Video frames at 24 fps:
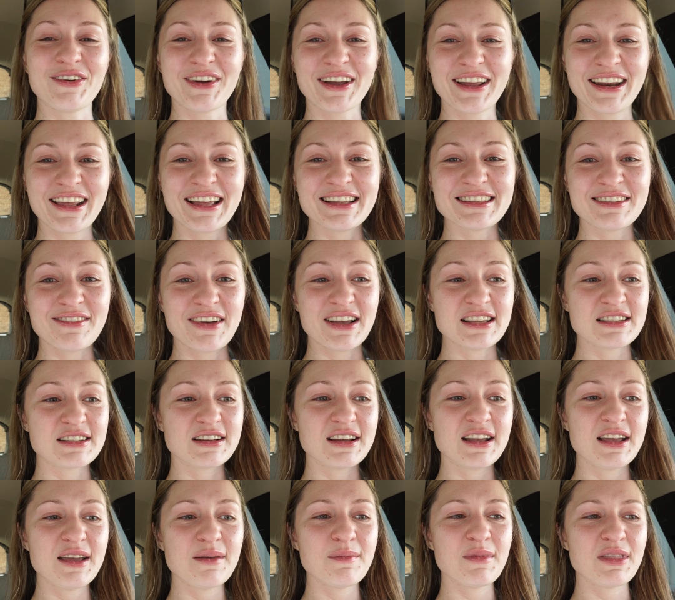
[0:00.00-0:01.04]
we're gonna get some ice
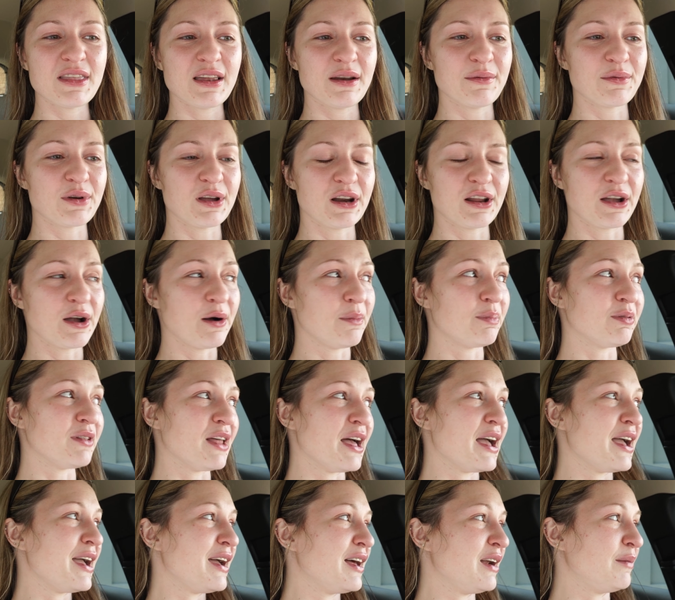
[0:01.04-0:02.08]
cream then I'm gonna go
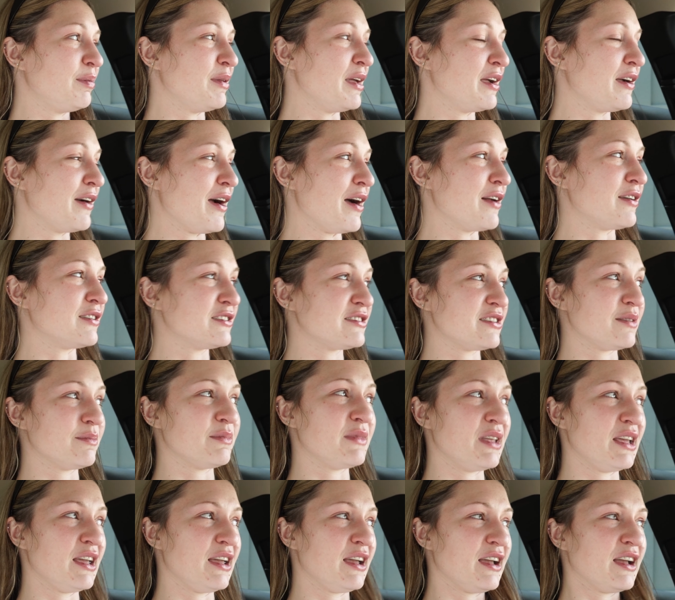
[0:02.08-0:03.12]
play at a playground or
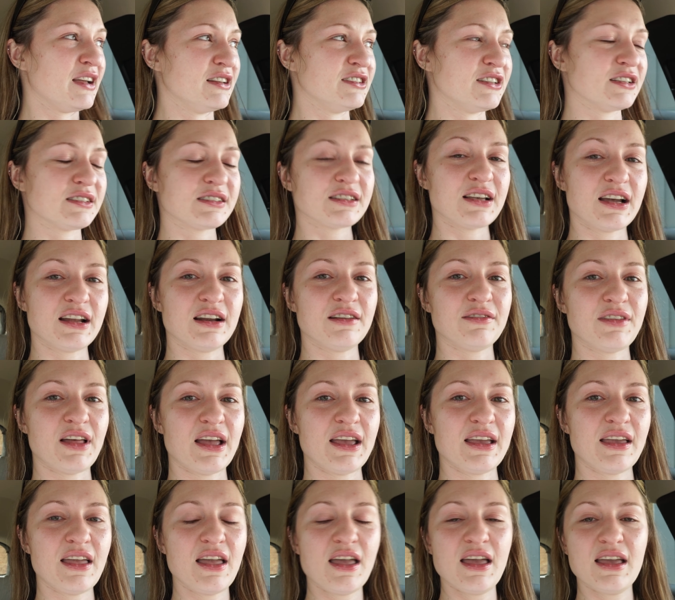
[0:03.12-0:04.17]
something and just kind of
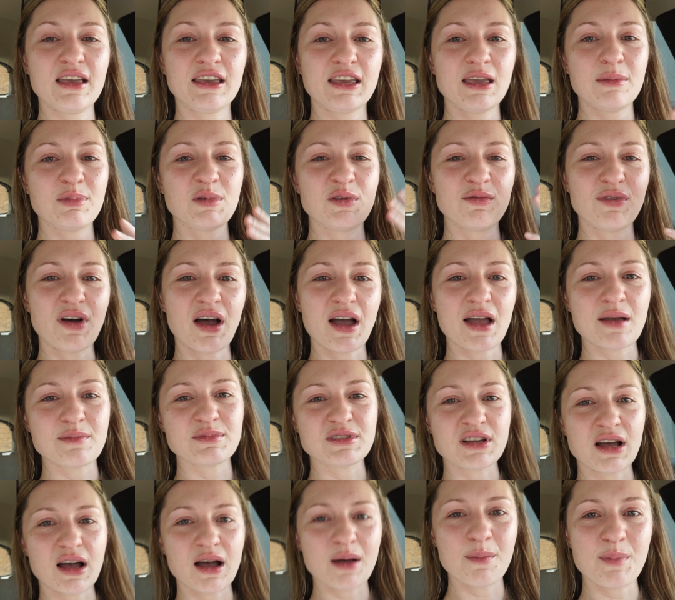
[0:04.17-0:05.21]
like keep the
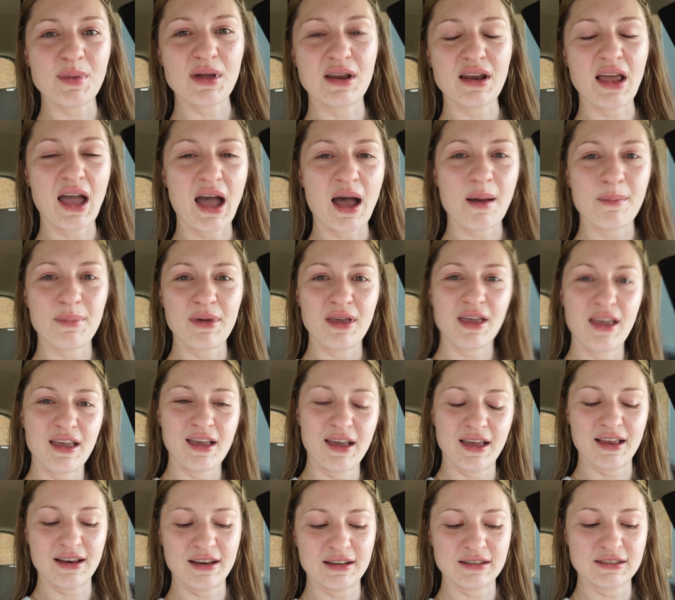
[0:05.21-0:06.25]
vibes up and
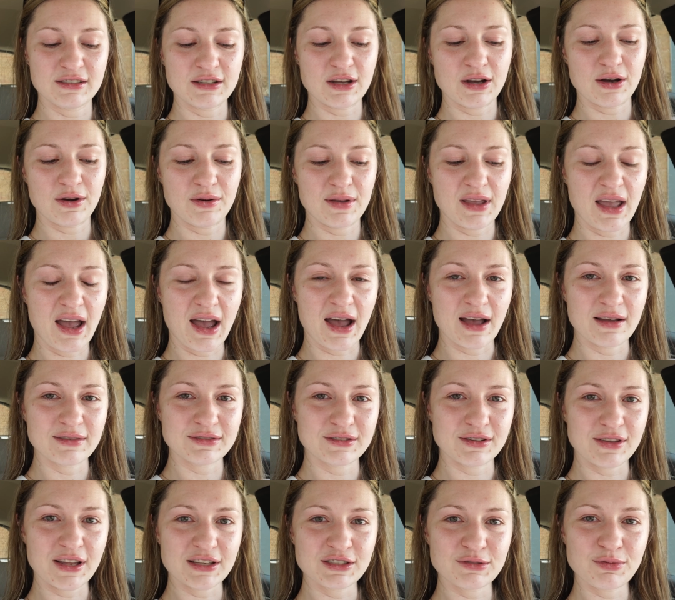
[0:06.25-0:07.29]
happy and so yeah
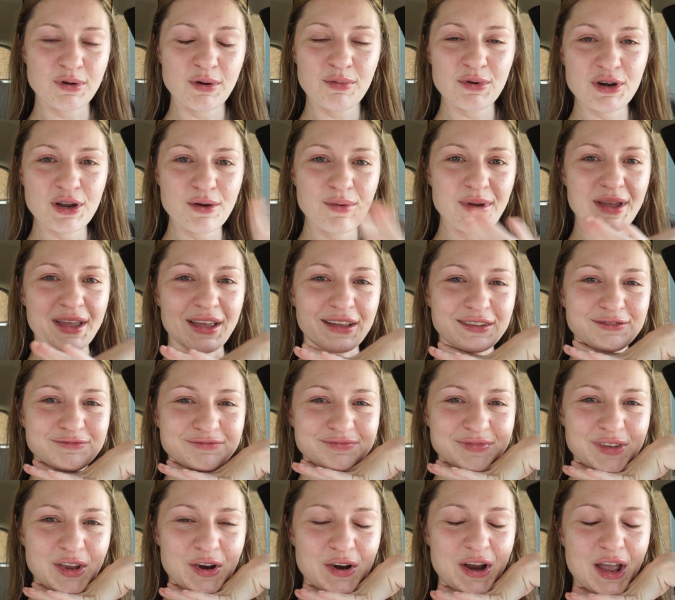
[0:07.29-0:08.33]
so that's what we're doing
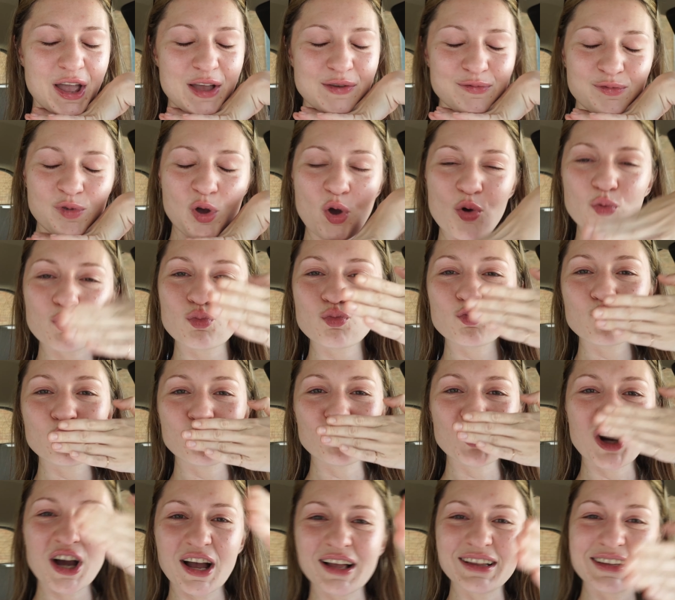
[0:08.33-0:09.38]
all right
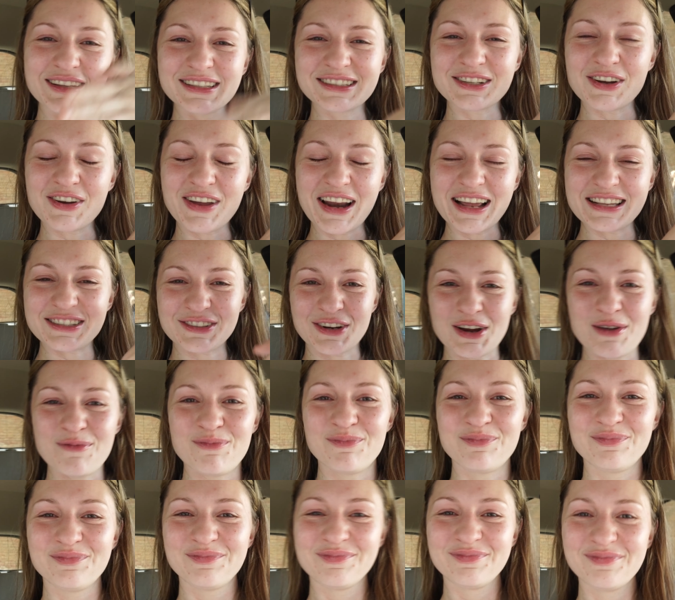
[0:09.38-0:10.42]
let's go get ice
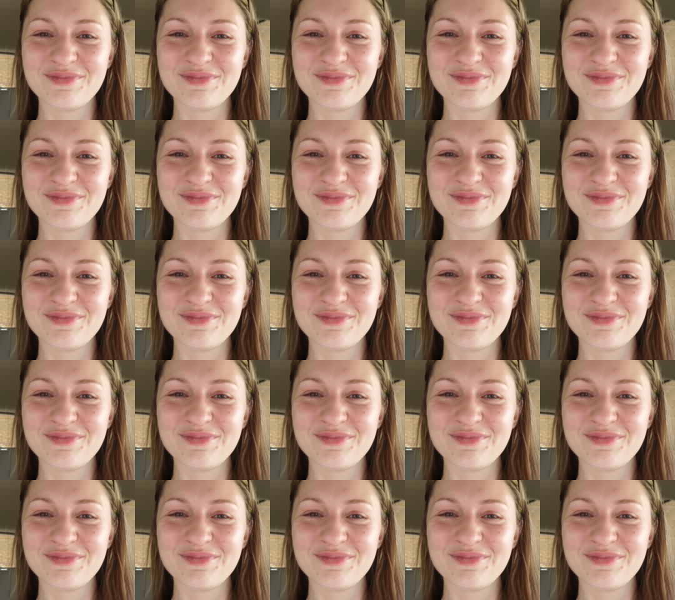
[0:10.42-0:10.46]
cream